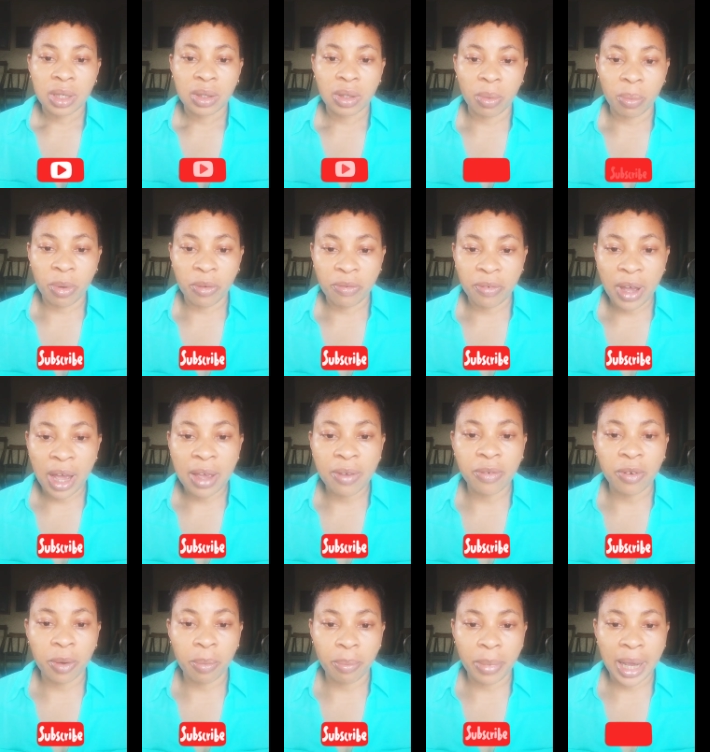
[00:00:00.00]
Number five
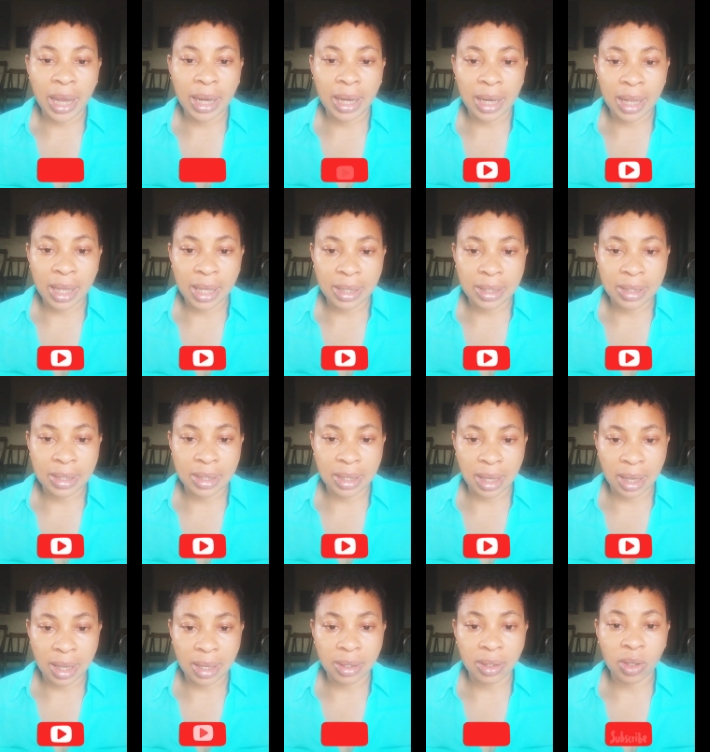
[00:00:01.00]
on my list
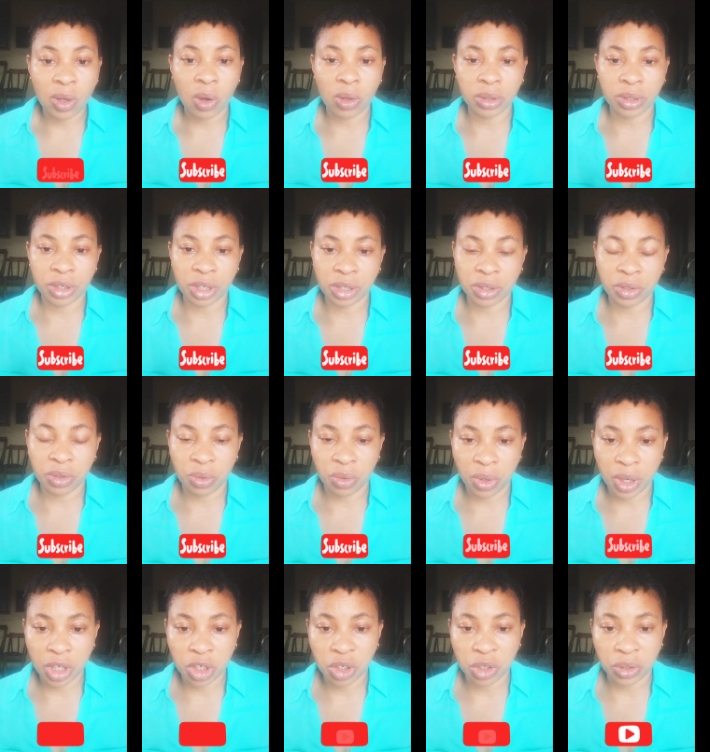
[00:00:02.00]
is content
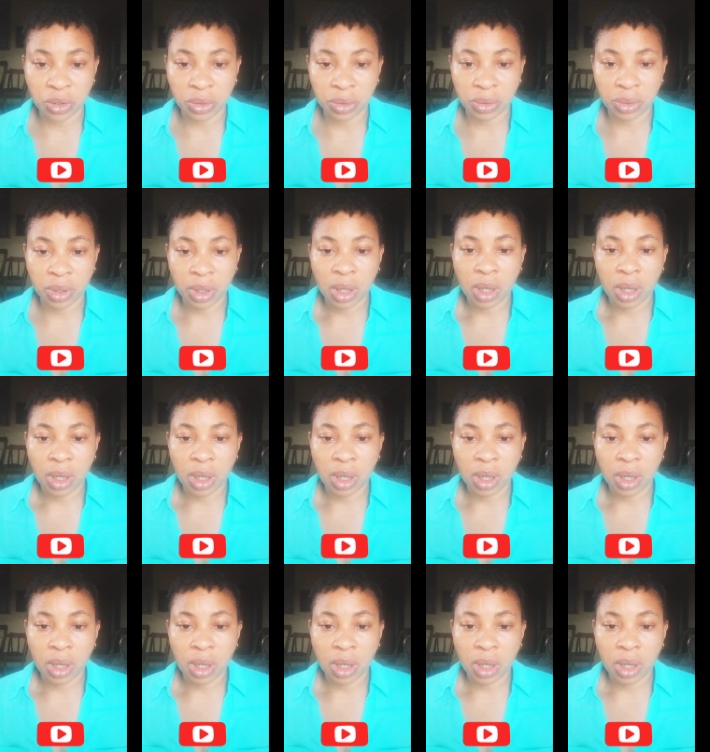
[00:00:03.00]
creation.